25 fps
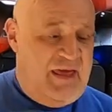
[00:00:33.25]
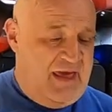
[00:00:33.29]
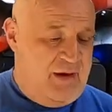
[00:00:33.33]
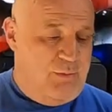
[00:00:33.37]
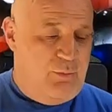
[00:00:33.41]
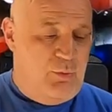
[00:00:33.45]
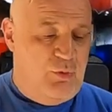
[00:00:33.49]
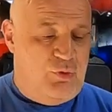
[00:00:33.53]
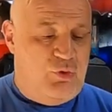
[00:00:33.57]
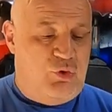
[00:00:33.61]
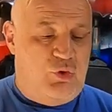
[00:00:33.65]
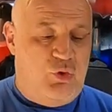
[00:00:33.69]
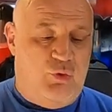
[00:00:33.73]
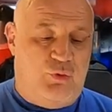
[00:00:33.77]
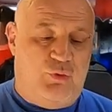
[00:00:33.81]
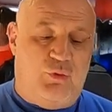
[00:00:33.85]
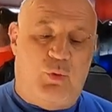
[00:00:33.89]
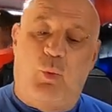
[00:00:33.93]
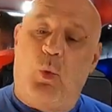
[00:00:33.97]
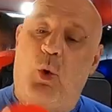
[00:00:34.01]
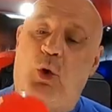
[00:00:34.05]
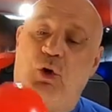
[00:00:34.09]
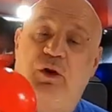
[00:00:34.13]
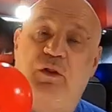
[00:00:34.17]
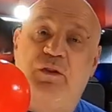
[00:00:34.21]
it was
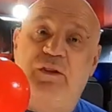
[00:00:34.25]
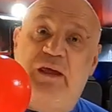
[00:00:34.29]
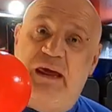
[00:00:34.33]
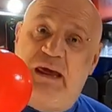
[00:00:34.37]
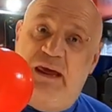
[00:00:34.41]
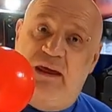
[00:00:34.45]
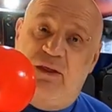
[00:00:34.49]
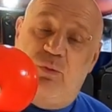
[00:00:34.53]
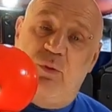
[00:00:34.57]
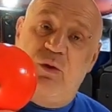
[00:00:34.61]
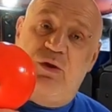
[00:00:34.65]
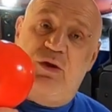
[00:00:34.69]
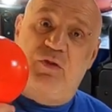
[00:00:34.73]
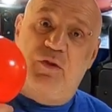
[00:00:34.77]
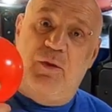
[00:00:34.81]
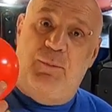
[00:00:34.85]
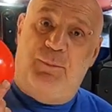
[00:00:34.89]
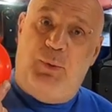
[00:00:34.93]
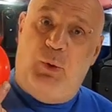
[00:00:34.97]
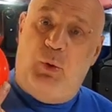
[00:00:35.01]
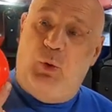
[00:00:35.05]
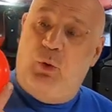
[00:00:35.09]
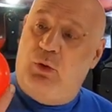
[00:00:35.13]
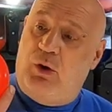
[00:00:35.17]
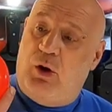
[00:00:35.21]
just one of these, which is a
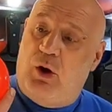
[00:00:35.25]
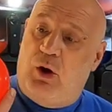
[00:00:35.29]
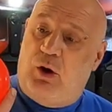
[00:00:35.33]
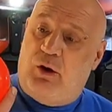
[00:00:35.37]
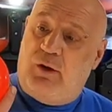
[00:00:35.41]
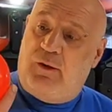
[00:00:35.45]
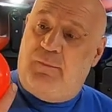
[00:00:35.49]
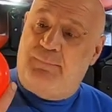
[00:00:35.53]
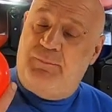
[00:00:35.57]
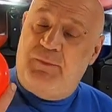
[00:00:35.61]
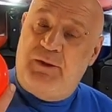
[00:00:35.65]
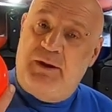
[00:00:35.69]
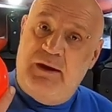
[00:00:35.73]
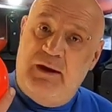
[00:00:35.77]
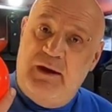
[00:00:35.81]
ball cock.